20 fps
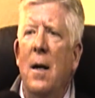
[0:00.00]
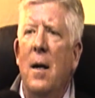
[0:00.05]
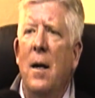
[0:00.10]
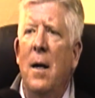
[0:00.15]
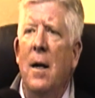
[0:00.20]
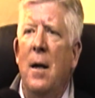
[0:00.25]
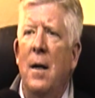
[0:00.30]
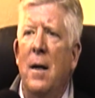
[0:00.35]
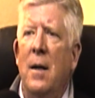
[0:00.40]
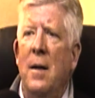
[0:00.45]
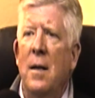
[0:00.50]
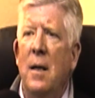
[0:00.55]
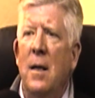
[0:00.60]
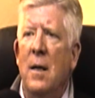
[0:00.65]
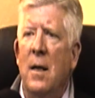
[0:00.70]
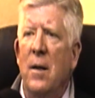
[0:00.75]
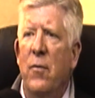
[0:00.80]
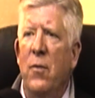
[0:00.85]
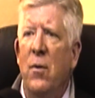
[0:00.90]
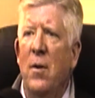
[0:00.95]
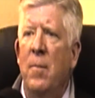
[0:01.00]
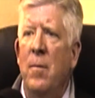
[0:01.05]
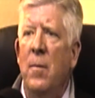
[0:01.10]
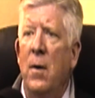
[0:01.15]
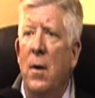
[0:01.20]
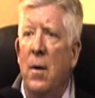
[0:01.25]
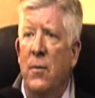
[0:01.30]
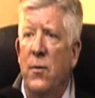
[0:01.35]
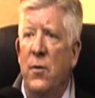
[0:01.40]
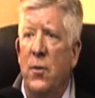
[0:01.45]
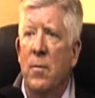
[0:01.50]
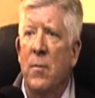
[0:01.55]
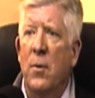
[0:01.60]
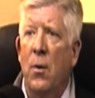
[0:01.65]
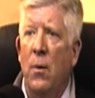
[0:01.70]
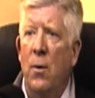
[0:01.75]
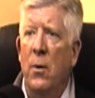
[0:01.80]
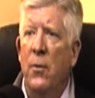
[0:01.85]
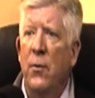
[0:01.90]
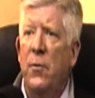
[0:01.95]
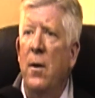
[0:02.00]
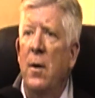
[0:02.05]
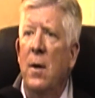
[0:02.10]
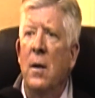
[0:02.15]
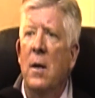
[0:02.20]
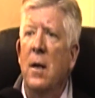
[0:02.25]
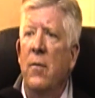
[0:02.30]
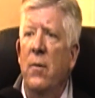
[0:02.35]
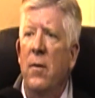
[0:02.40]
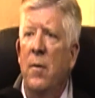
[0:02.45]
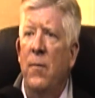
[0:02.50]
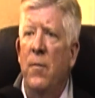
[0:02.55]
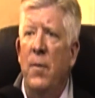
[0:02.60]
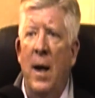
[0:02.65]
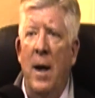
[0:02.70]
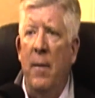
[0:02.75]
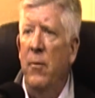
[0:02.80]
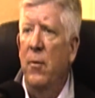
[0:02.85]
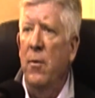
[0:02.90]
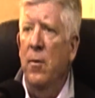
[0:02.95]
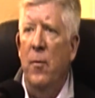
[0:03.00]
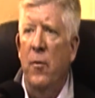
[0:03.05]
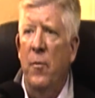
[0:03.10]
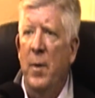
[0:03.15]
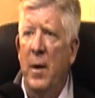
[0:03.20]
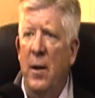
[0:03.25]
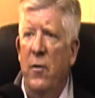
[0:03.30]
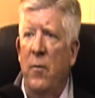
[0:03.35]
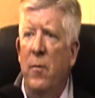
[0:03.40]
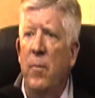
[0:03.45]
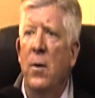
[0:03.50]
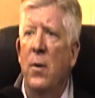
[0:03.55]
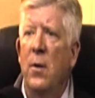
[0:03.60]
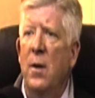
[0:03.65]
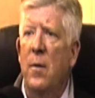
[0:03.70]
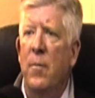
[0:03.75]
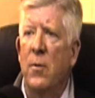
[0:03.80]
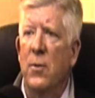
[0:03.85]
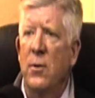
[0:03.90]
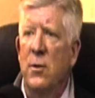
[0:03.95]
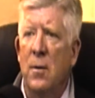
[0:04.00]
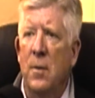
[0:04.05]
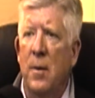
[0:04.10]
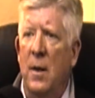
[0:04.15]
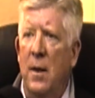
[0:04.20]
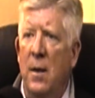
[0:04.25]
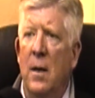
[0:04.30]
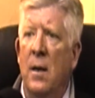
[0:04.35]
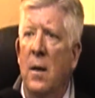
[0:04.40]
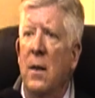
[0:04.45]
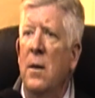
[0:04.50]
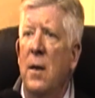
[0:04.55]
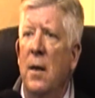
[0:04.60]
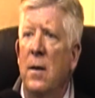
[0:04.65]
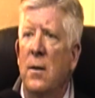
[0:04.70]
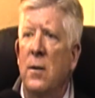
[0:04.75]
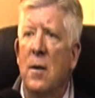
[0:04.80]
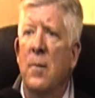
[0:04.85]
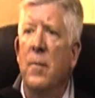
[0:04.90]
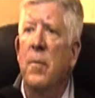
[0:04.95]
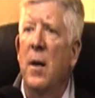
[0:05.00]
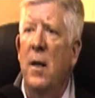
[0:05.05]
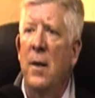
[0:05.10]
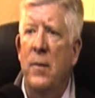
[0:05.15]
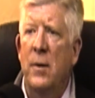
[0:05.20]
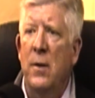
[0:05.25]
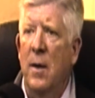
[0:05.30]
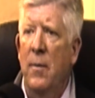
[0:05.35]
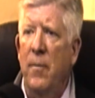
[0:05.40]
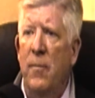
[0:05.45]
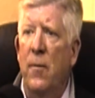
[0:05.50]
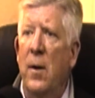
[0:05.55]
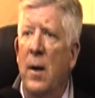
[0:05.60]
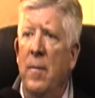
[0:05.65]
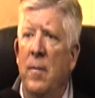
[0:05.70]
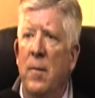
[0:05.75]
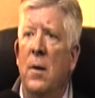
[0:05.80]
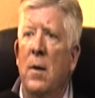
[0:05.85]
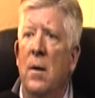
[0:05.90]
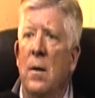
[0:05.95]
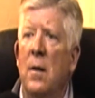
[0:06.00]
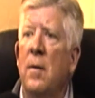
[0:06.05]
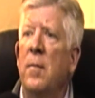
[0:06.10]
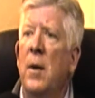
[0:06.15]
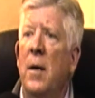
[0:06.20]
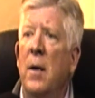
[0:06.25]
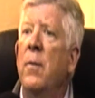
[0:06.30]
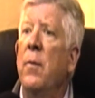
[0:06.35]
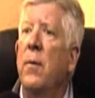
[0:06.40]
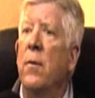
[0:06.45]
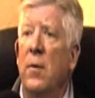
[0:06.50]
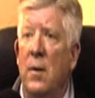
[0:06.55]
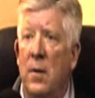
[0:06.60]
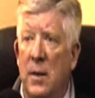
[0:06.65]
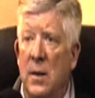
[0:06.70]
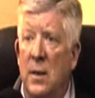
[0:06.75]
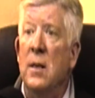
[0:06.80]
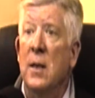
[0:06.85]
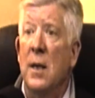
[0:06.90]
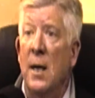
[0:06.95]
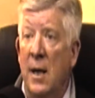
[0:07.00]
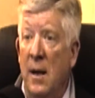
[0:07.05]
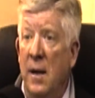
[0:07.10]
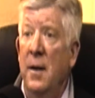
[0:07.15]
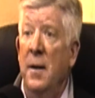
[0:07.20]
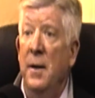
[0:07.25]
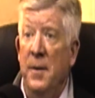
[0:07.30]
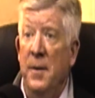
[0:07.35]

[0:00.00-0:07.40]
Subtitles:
And give them some goals and give them absolute responsibility to pursue it and some kind of a time frame, a month, let's say.